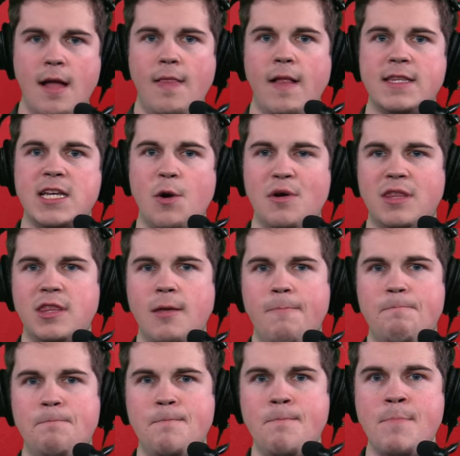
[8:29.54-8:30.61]
Let's go with the
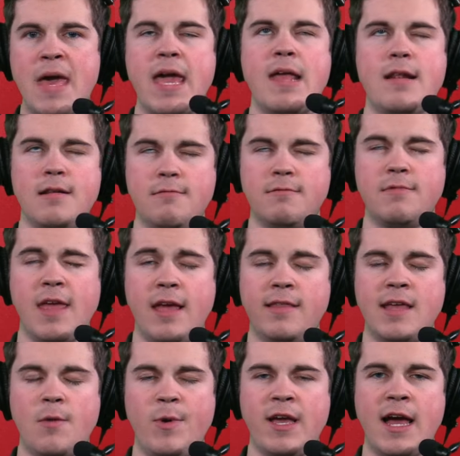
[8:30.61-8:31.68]
main thing
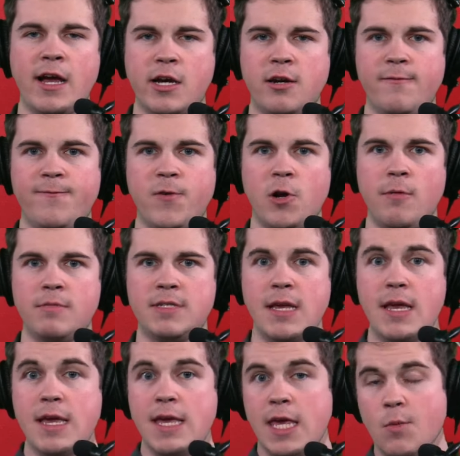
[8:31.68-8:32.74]
that we got confirmed.
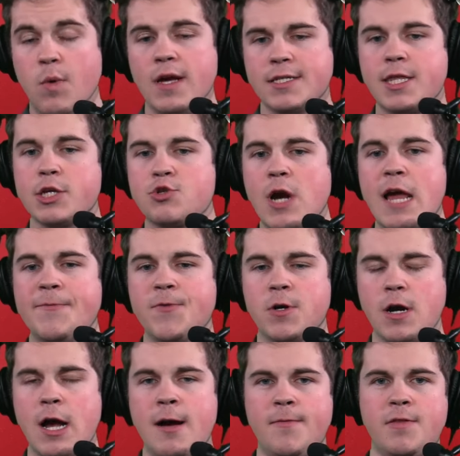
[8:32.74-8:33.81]
He was the driver
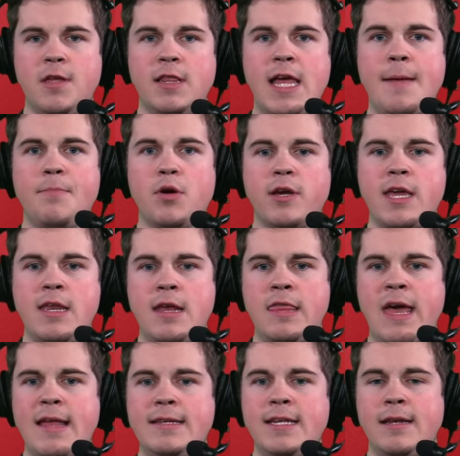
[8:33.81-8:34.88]
of the Lamborghini
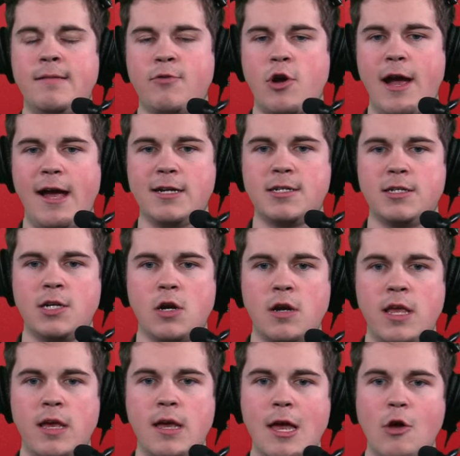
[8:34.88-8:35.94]
that did crash.
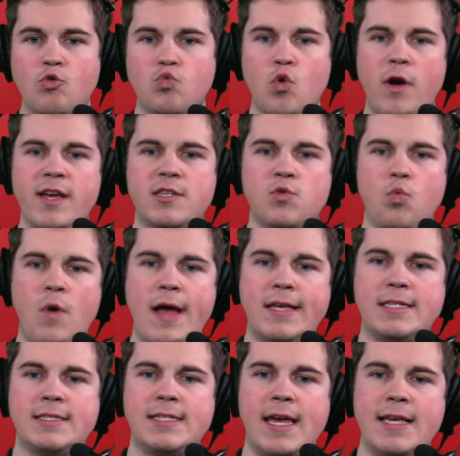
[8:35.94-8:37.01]
Attorney Royce
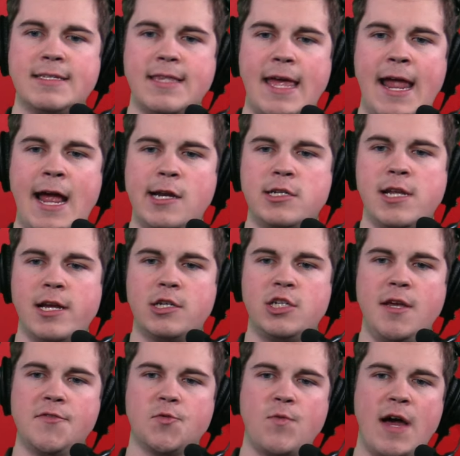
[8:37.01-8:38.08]
West says that hashtag
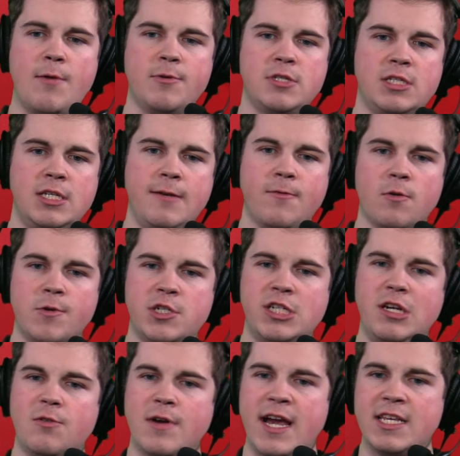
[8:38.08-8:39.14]
Chiefs wide receiver
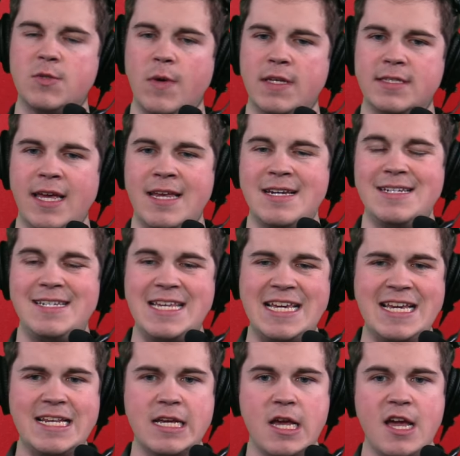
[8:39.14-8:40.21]
Rashee Rice was
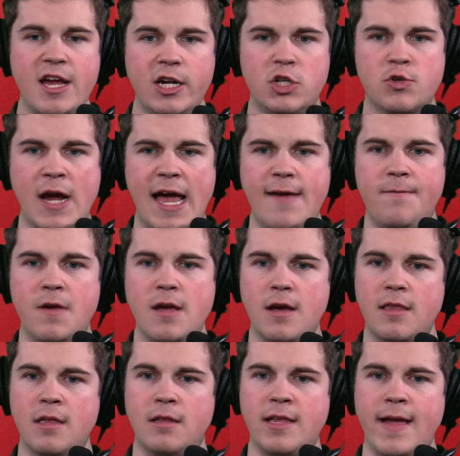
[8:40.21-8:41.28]
indeed driving
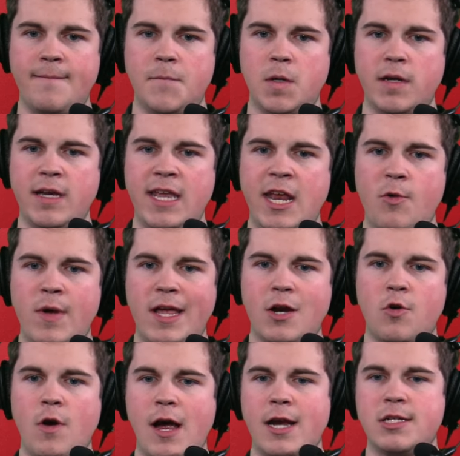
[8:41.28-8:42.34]
the Lamborghini when it
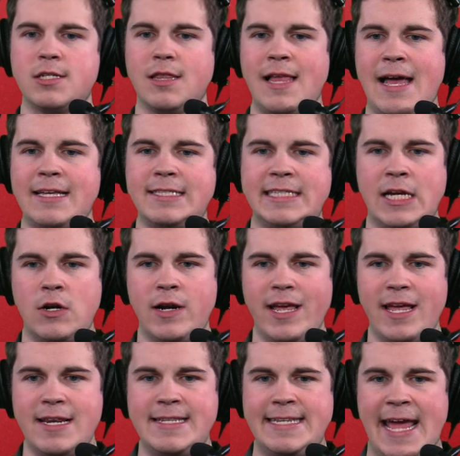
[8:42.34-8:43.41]
crashed last
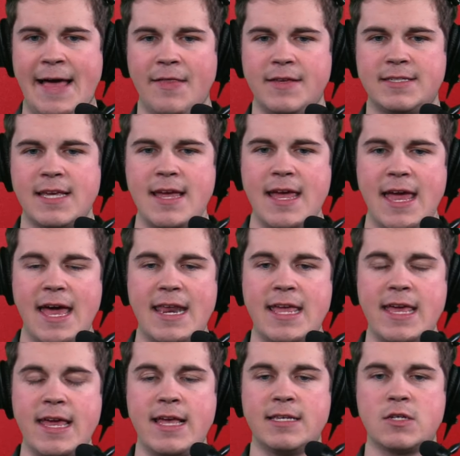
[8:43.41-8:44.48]
Saturday in Dallas, and
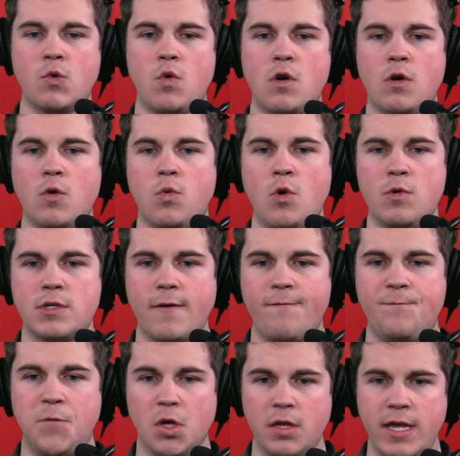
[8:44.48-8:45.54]
he is, quote-unquote,
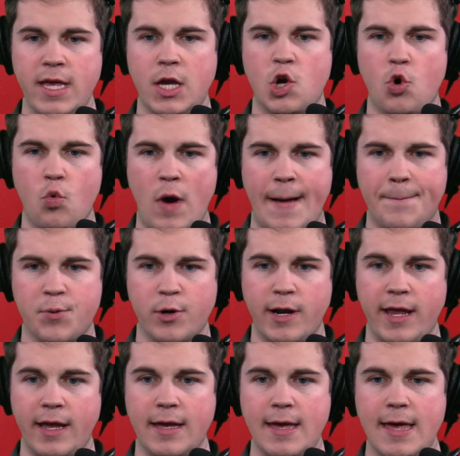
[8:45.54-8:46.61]
fully
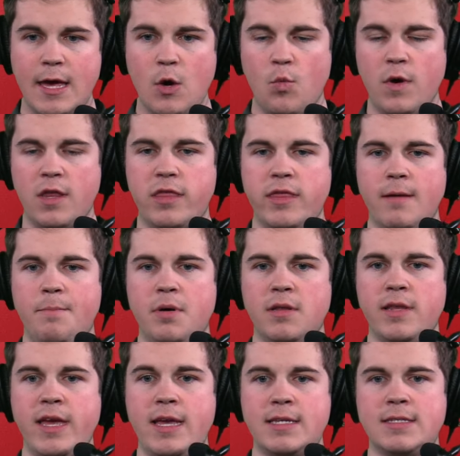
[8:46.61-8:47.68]
cooperating with the
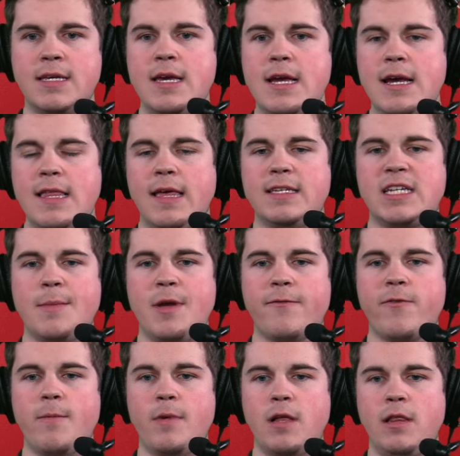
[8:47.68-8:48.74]
police. That's coming
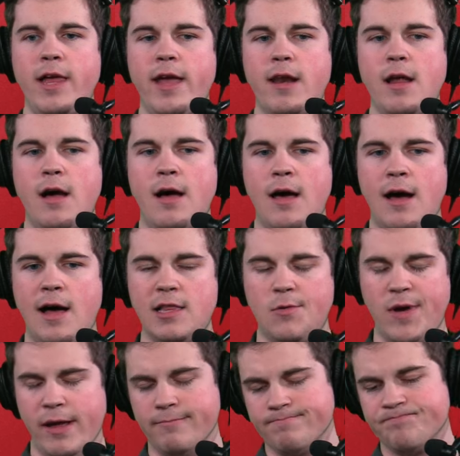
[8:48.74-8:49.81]
from Clayton
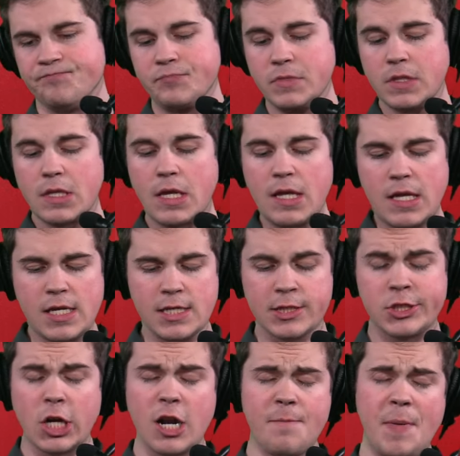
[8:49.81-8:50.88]
Holloway.
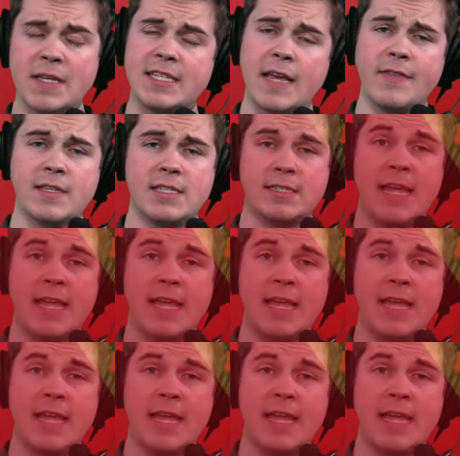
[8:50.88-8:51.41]
Start off by saying this is